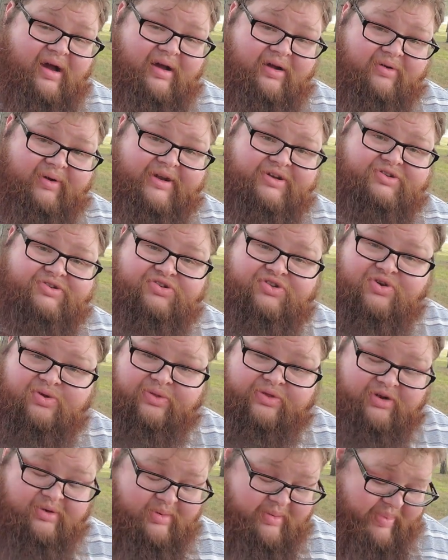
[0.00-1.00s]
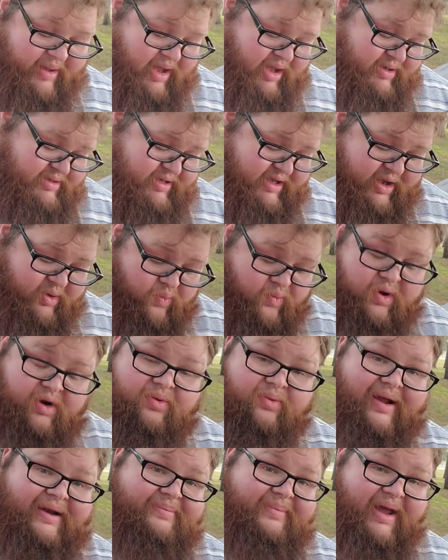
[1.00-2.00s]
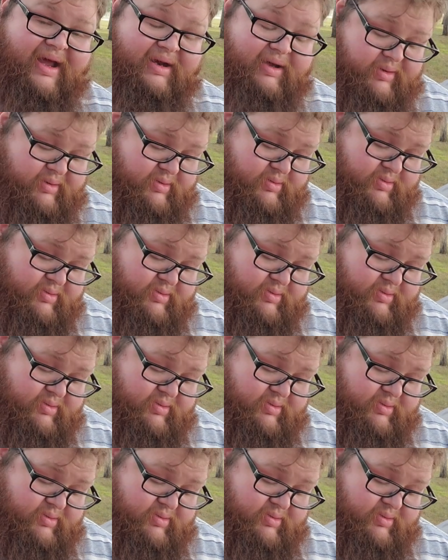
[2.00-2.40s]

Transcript: creatures to Thermopod to get 1 red mana.